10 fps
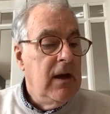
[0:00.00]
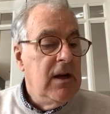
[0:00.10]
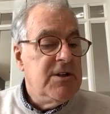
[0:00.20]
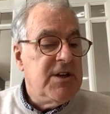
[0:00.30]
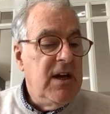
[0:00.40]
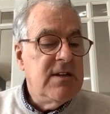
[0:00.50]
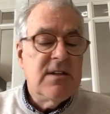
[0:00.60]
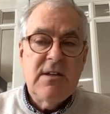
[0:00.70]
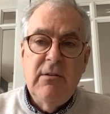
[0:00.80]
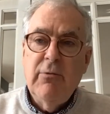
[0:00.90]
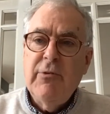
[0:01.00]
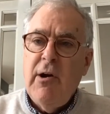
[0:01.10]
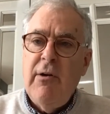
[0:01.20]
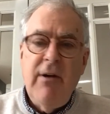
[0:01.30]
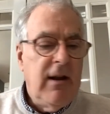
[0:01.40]
Jesus looked
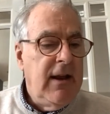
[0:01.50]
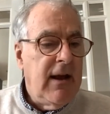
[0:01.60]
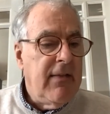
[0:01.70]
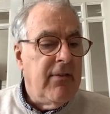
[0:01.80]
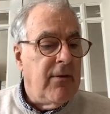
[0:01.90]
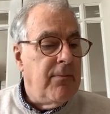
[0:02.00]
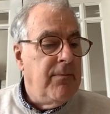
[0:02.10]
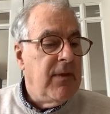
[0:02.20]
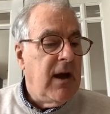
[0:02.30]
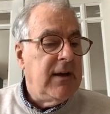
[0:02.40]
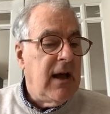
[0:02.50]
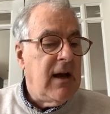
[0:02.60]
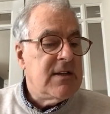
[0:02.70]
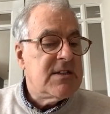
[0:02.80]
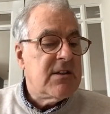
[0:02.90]
directly at them and
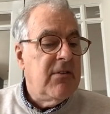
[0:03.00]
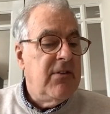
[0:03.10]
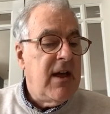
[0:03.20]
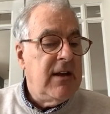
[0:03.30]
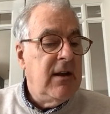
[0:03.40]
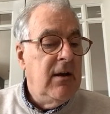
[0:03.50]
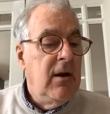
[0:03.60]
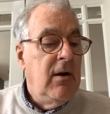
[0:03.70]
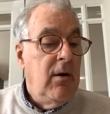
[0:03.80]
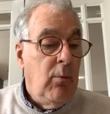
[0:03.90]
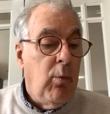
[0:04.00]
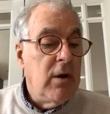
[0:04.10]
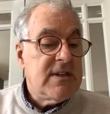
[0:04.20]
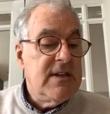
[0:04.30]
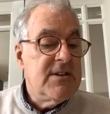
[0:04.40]
asked them,
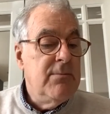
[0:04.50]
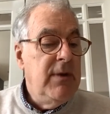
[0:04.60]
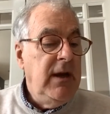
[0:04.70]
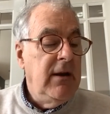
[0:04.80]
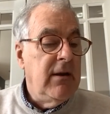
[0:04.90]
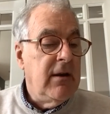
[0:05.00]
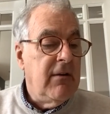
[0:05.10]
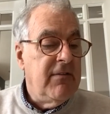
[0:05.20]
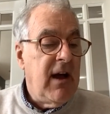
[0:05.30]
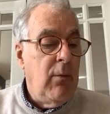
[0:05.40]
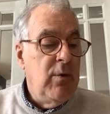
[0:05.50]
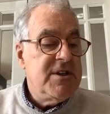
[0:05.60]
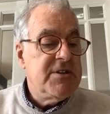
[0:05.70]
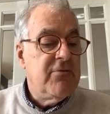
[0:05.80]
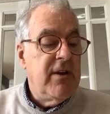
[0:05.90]
"What is the meaning of that which
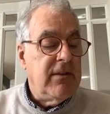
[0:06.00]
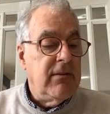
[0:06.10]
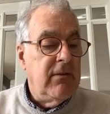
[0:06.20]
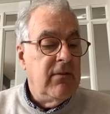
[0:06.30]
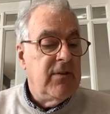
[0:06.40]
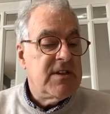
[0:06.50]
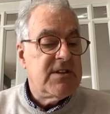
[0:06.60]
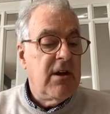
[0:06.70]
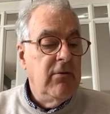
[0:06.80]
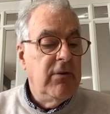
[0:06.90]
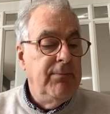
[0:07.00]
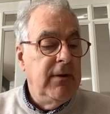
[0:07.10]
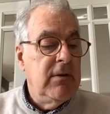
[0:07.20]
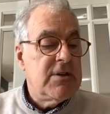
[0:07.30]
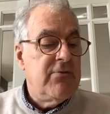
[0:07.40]
is written? The stone the
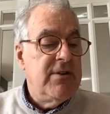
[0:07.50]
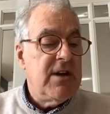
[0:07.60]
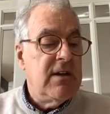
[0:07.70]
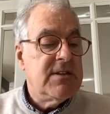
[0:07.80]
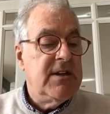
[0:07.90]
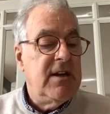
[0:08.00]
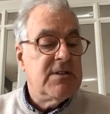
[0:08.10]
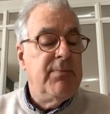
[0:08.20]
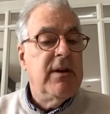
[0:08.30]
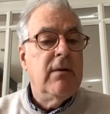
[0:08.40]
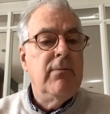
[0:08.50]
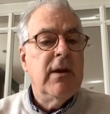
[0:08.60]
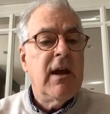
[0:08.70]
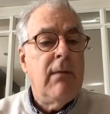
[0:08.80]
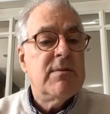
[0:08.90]
builders rejected has become the
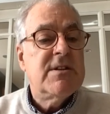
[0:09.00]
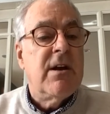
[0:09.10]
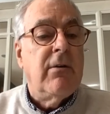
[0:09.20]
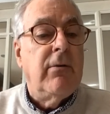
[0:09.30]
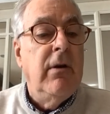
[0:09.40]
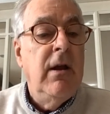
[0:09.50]
capstone.